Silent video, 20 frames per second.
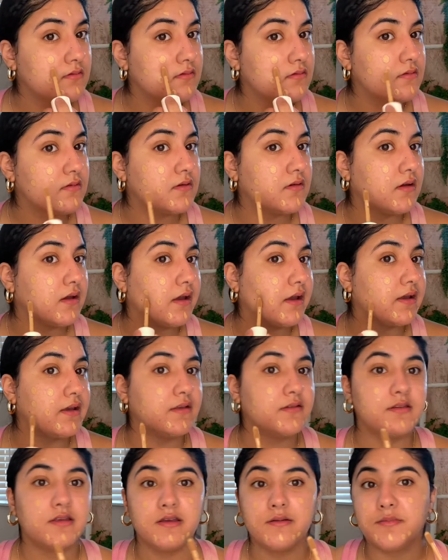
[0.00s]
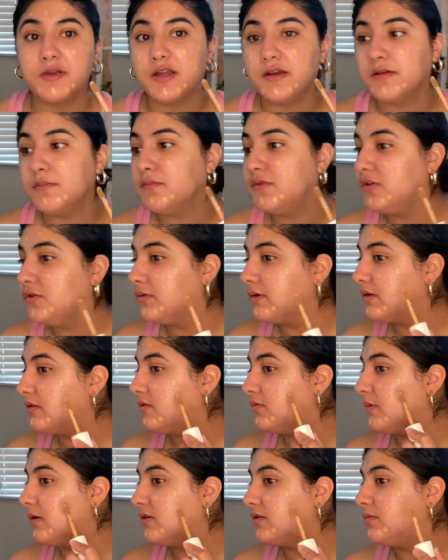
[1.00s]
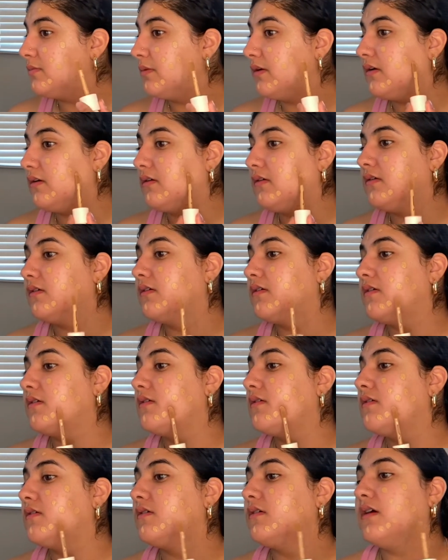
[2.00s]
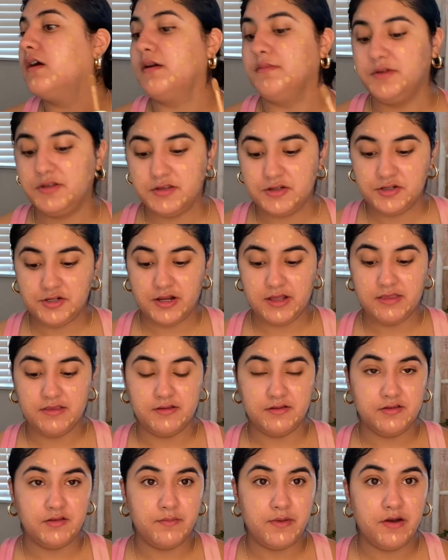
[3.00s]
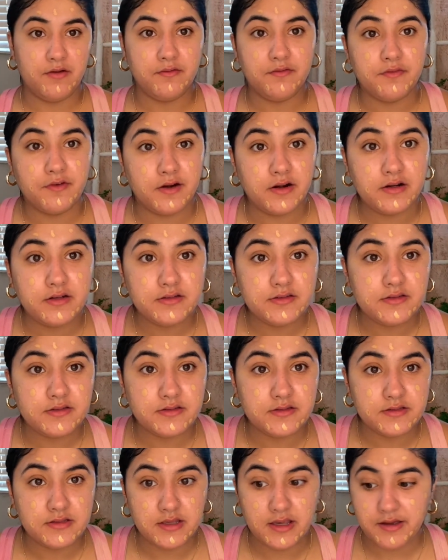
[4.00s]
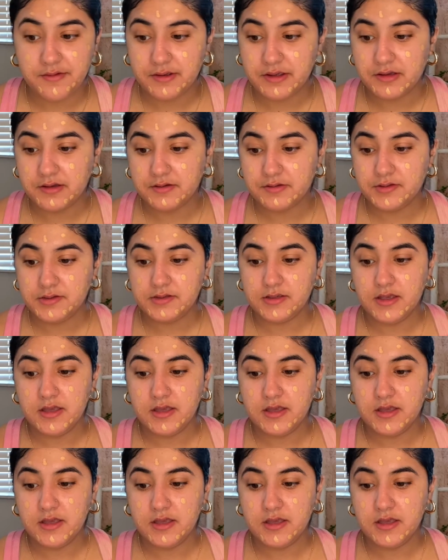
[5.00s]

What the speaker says: Oh, I guess I am kind of doing too much, but I'm just gonna try this amount first and see how it goes.